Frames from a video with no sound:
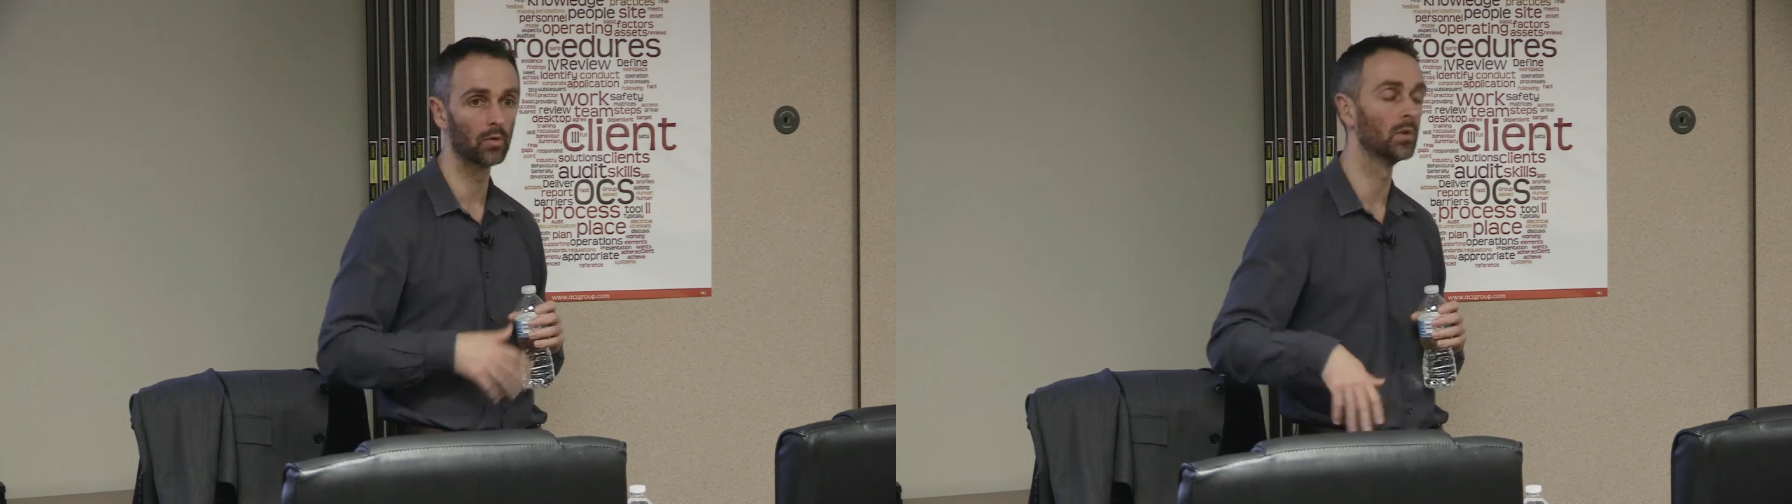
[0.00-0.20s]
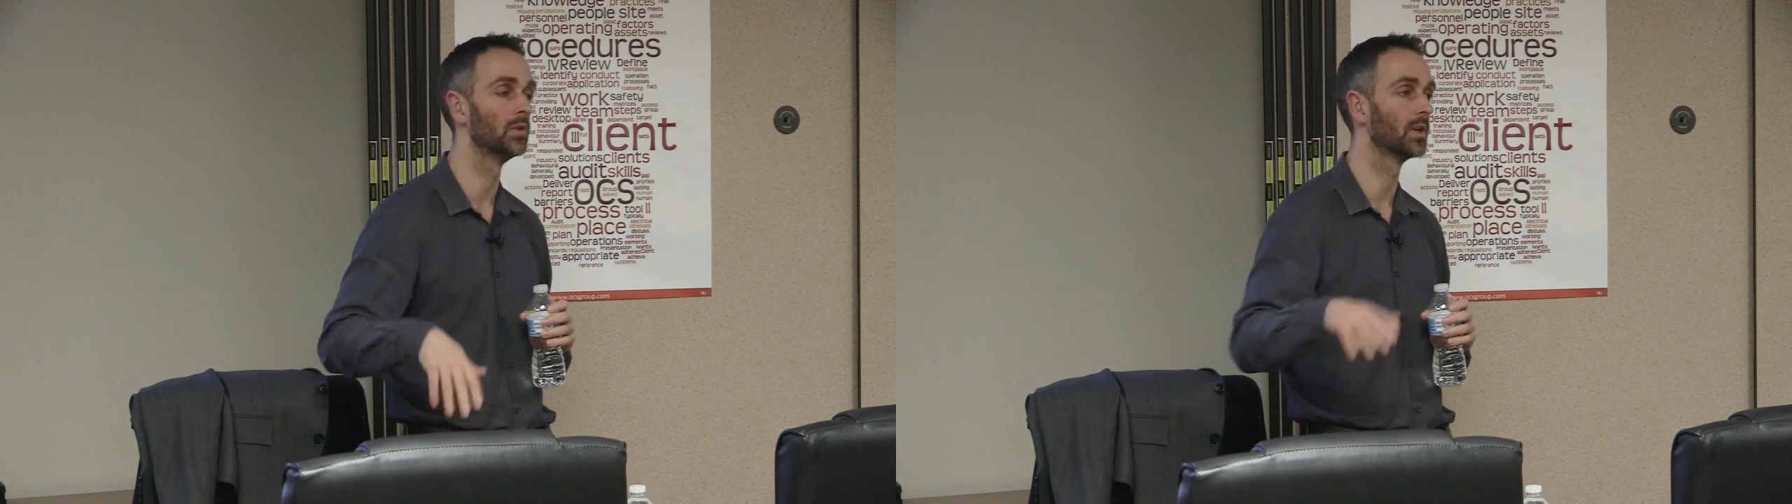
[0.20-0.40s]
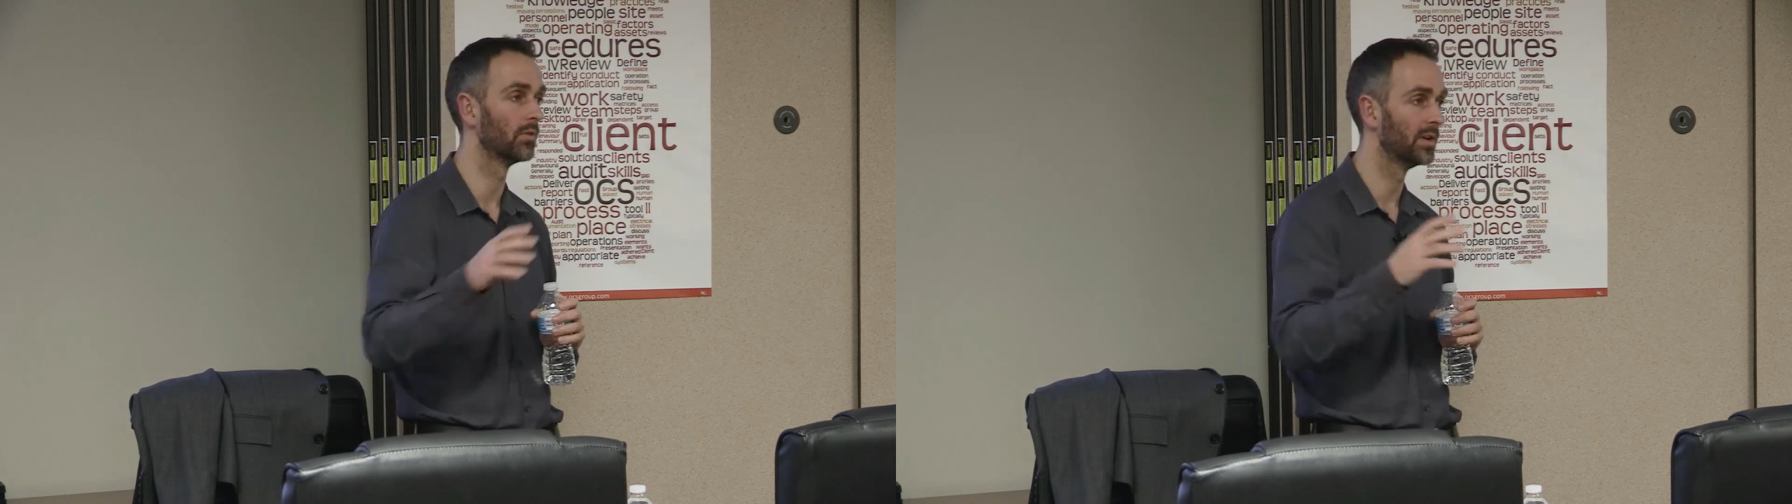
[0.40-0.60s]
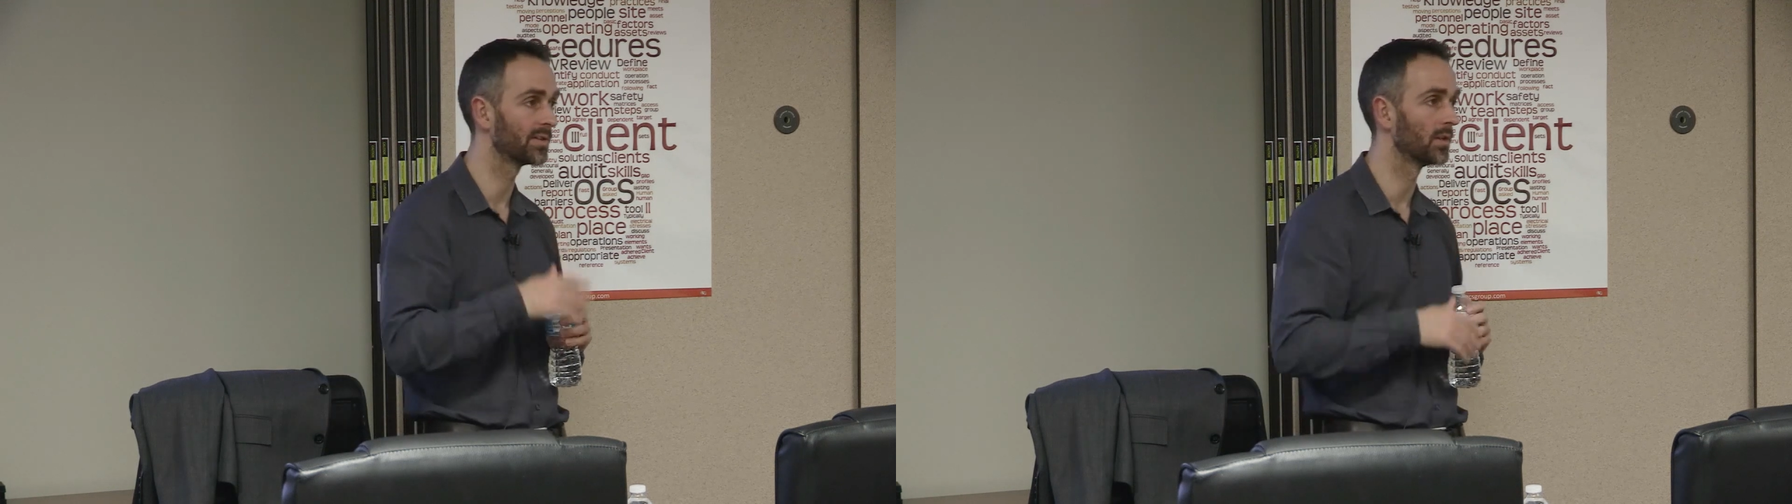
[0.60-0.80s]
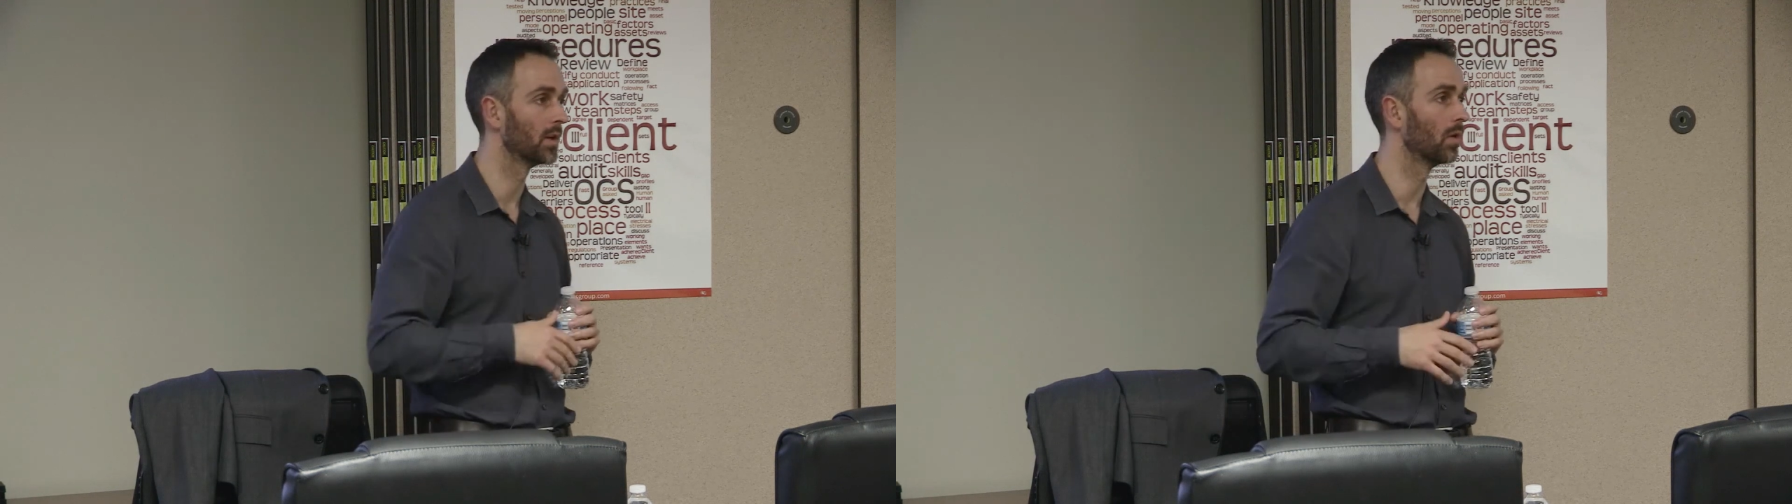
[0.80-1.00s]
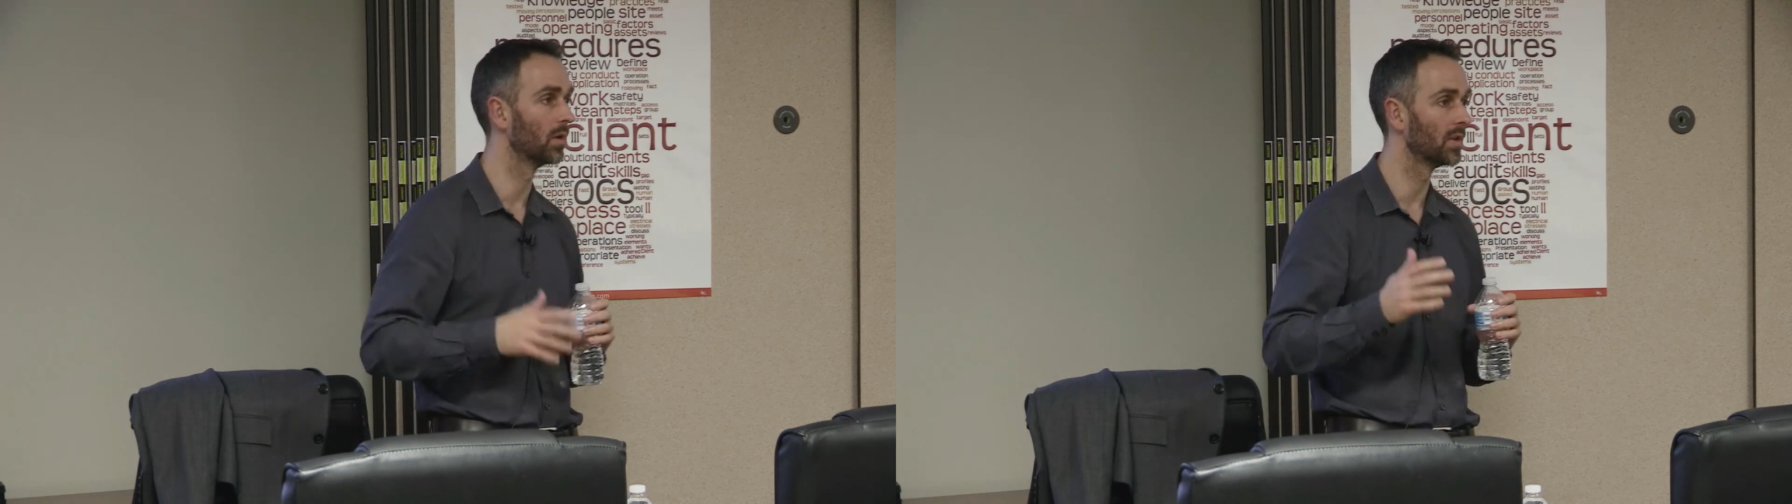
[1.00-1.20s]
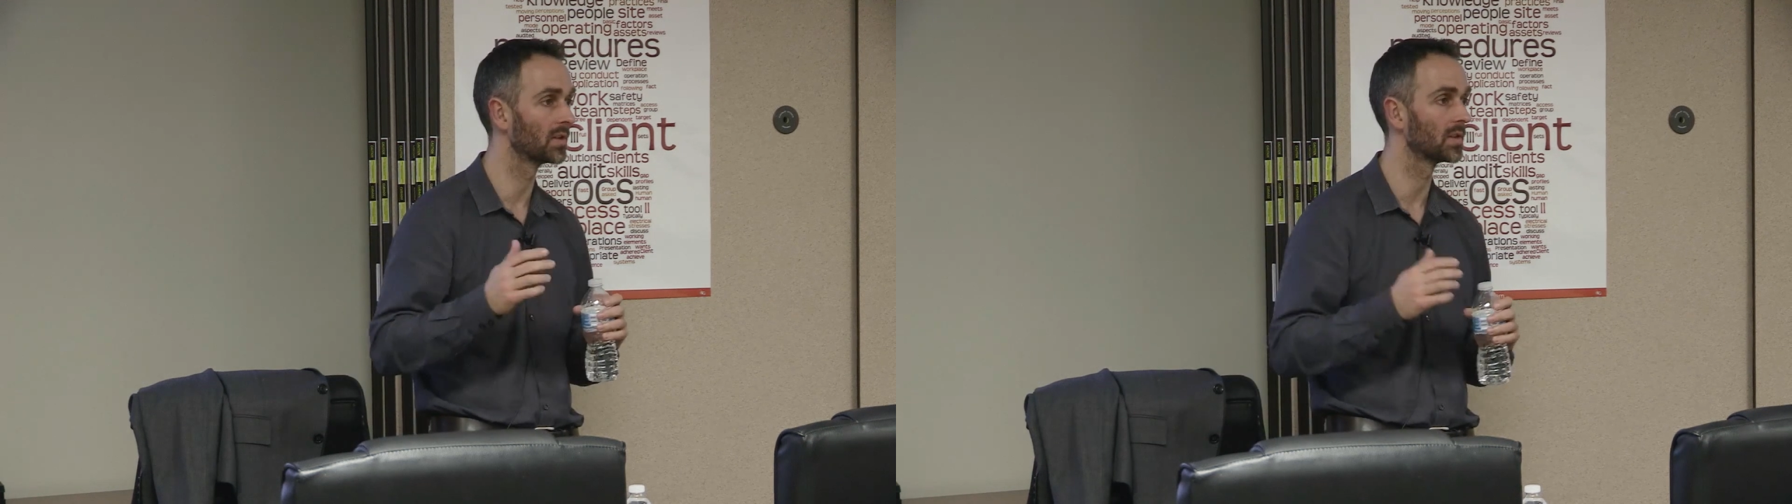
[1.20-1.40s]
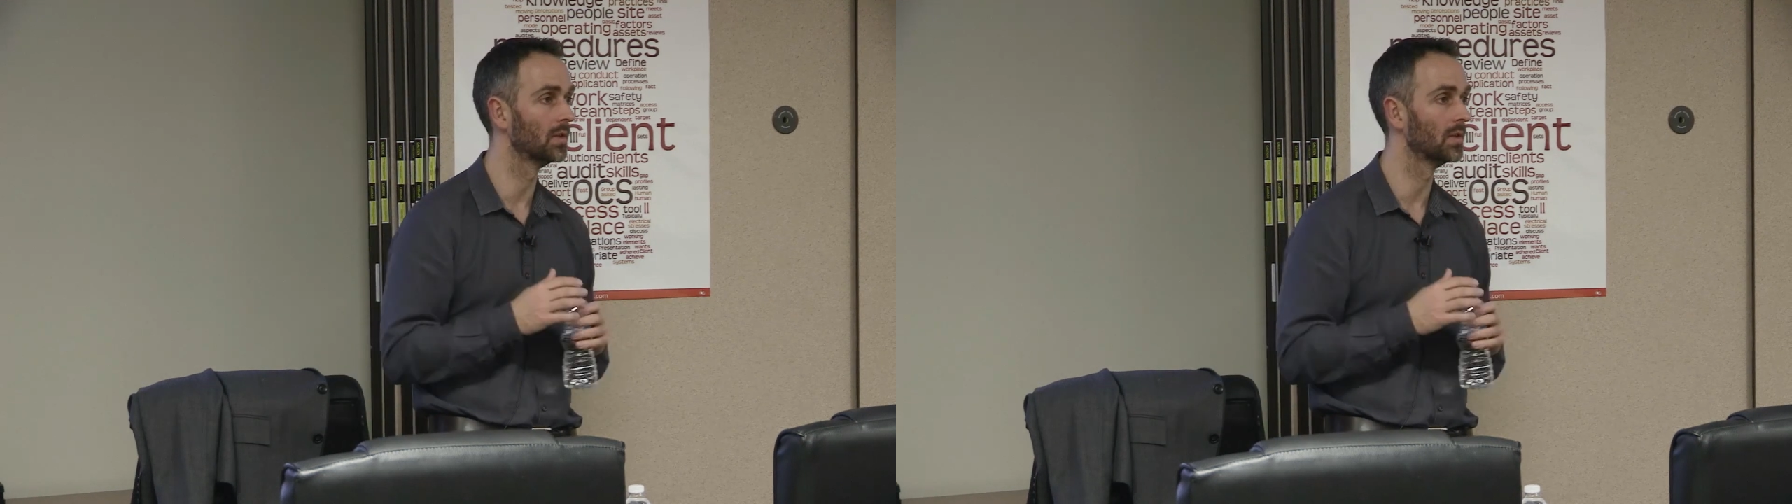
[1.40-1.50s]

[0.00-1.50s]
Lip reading: our own generation and all of this